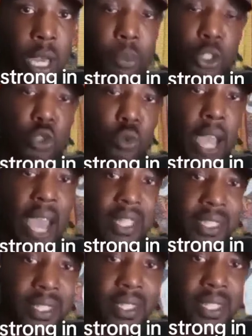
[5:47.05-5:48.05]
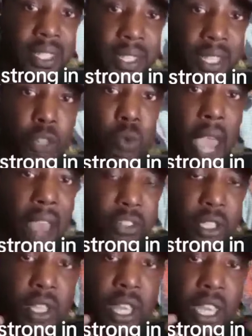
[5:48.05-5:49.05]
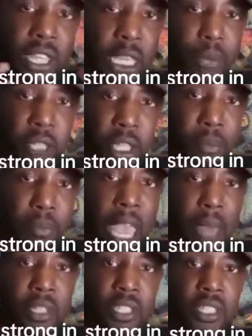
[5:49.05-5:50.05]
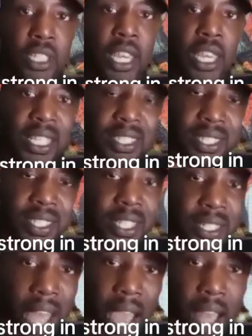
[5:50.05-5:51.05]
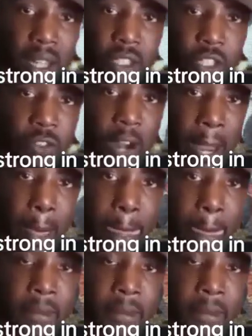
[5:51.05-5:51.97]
but you gotta seek, and you have to keep the commandments and seek knowledge, all right?